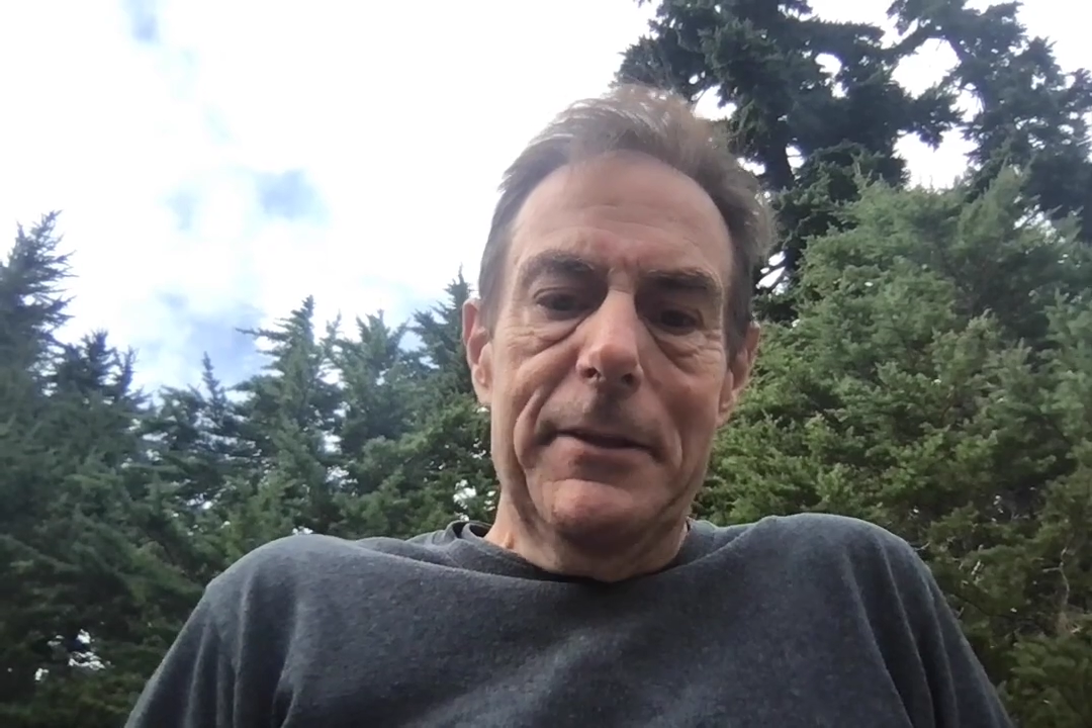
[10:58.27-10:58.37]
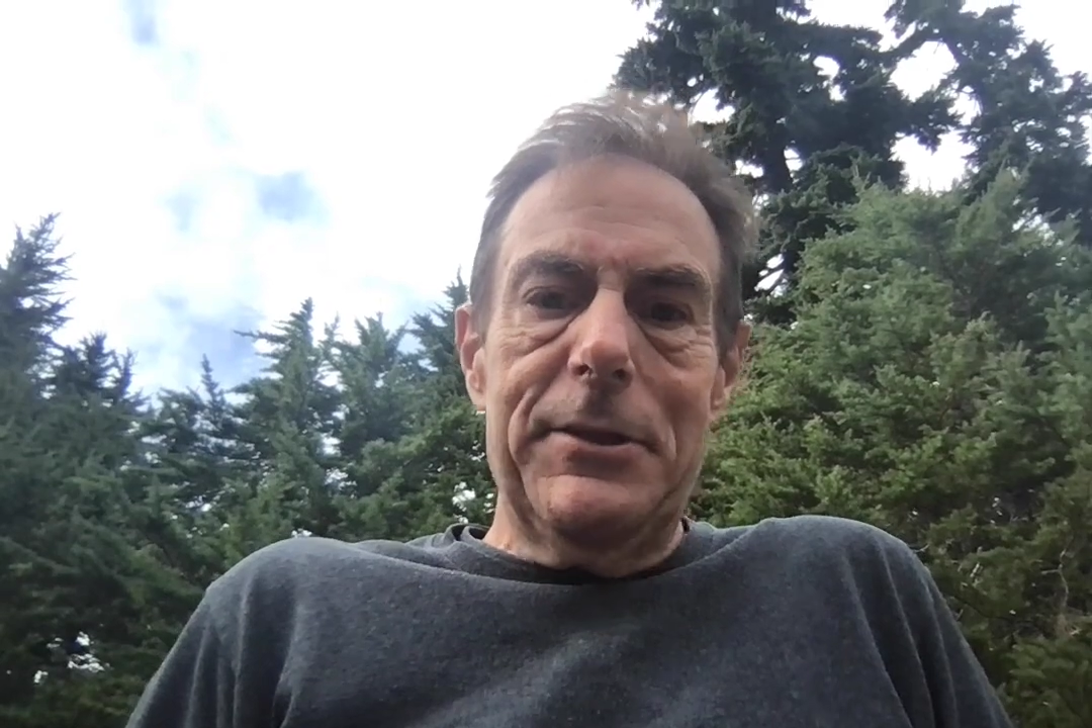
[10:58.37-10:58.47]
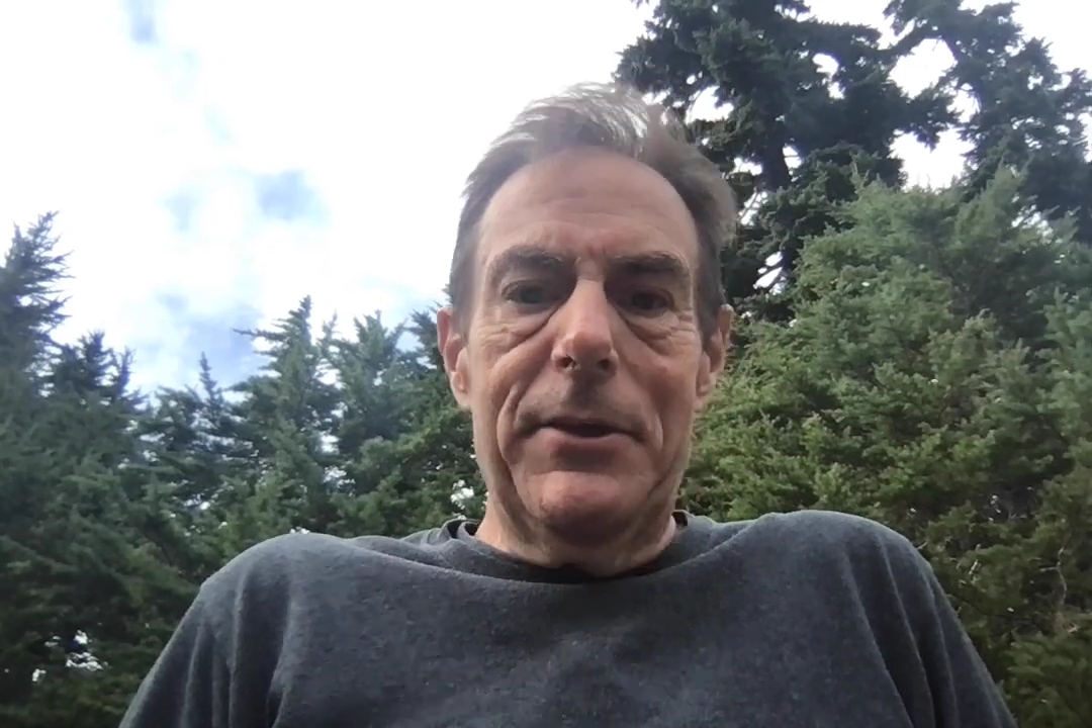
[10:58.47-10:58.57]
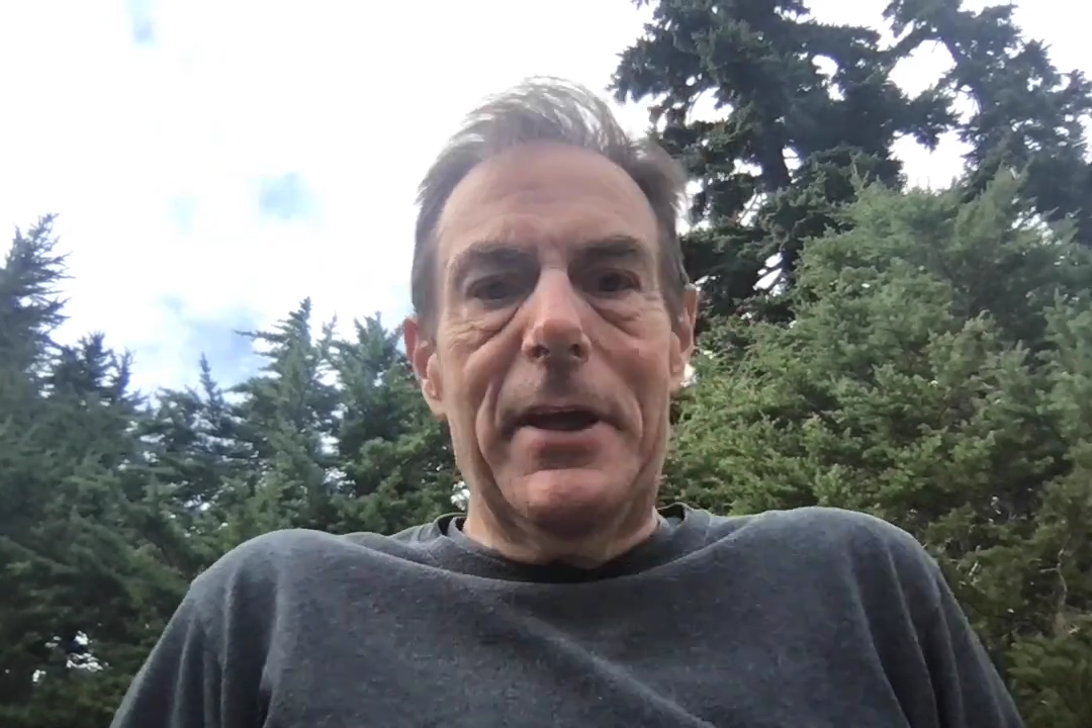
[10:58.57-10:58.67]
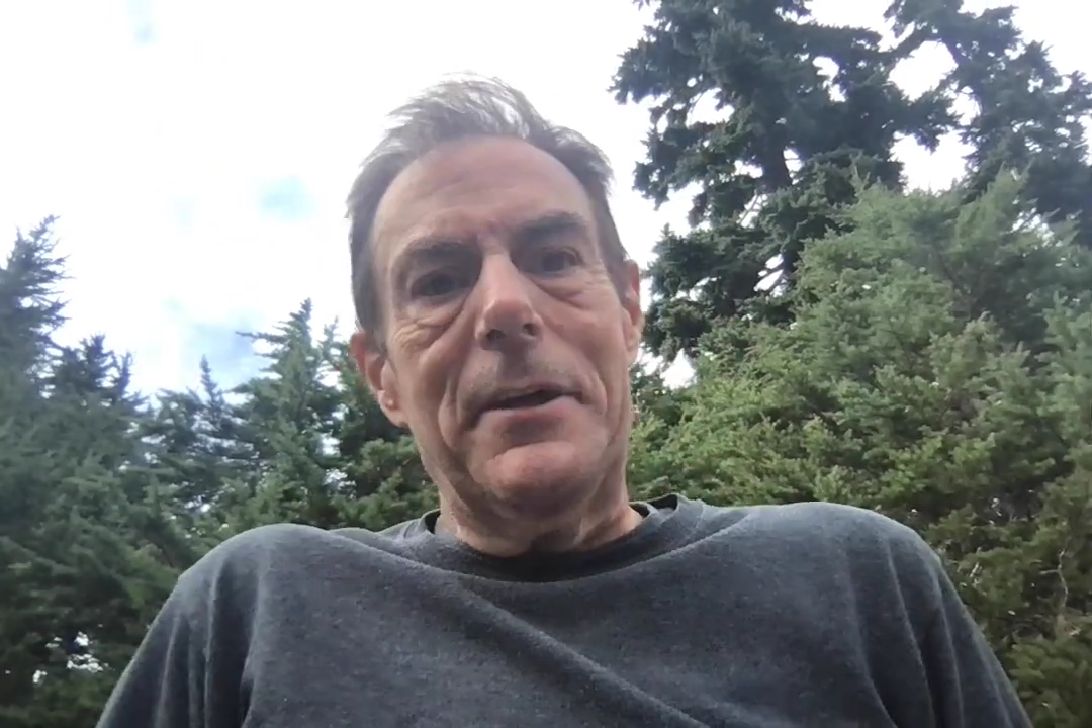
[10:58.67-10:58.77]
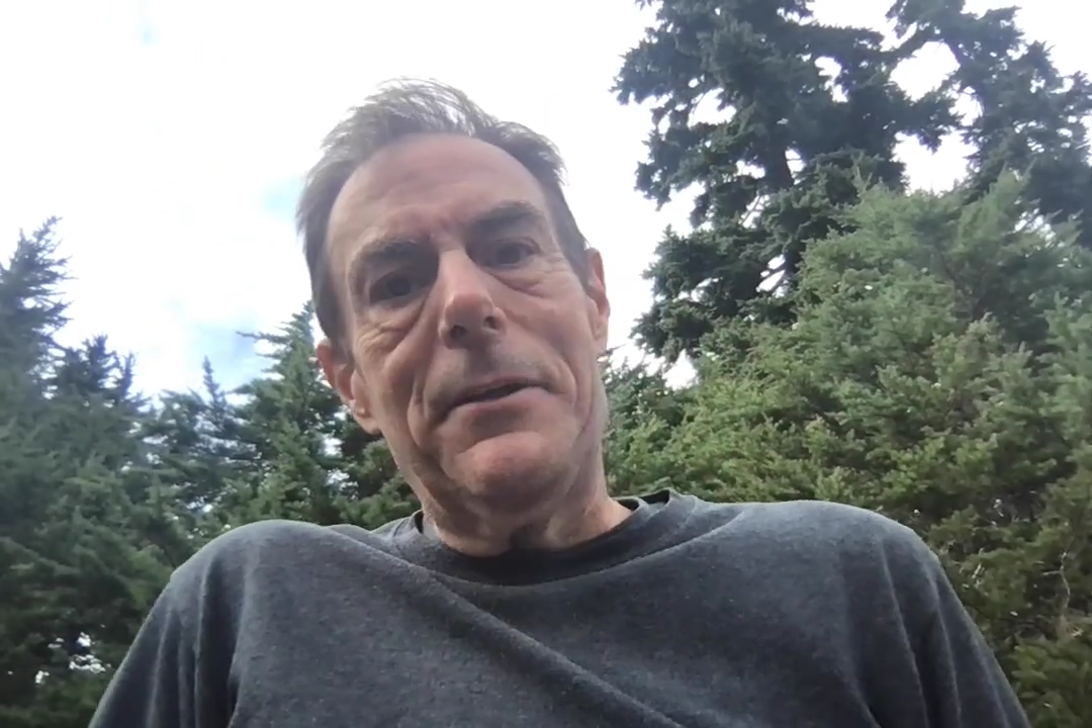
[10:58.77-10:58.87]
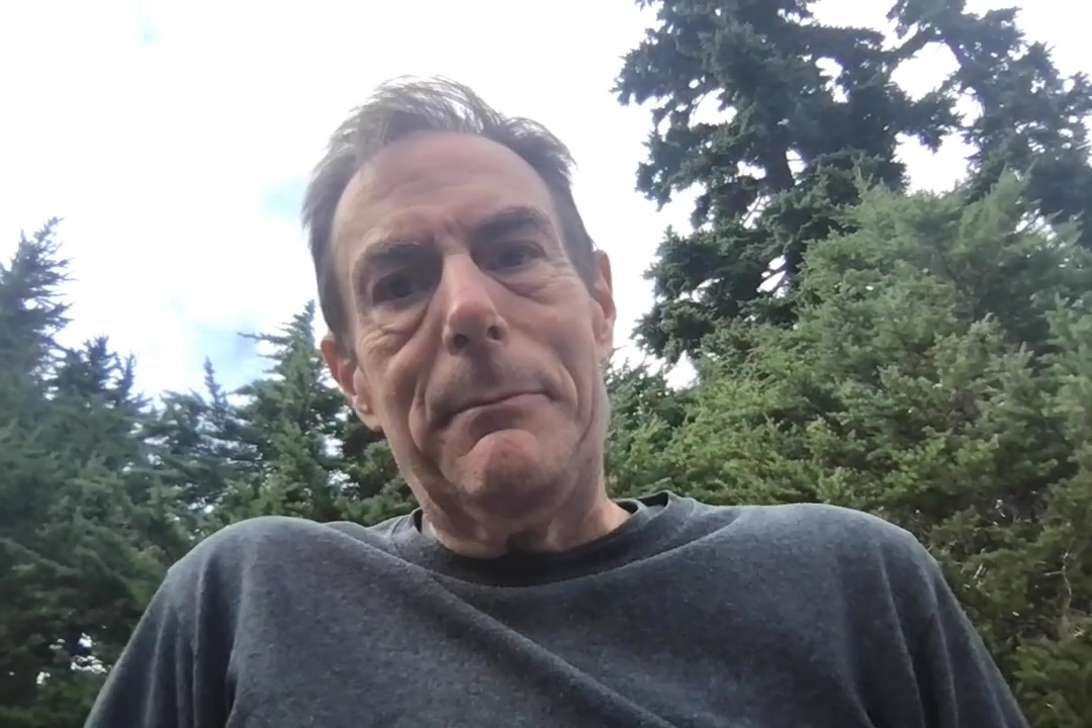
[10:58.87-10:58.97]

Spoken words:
to hear the